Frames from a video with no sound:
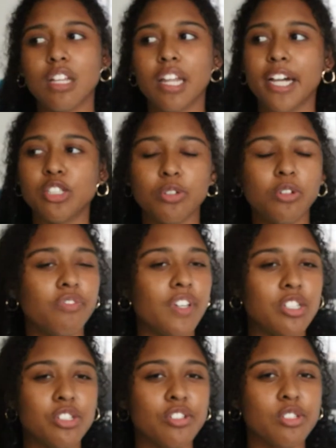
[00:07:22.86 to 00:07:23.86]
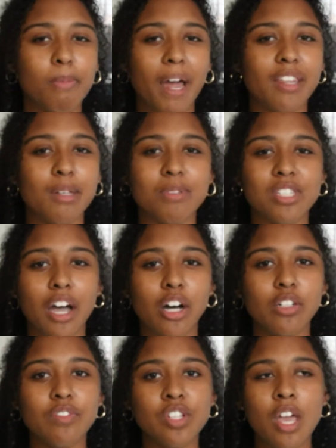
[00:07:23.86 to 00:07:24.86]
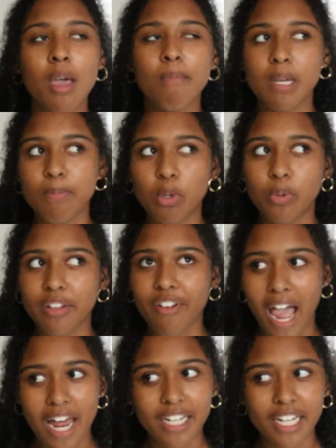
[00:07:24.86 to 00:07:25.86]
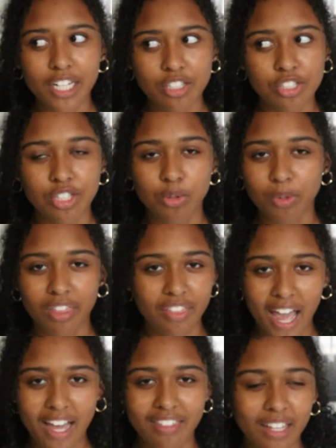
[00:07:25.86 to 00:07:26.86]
electrical features by themselves, people would have had an issue with that.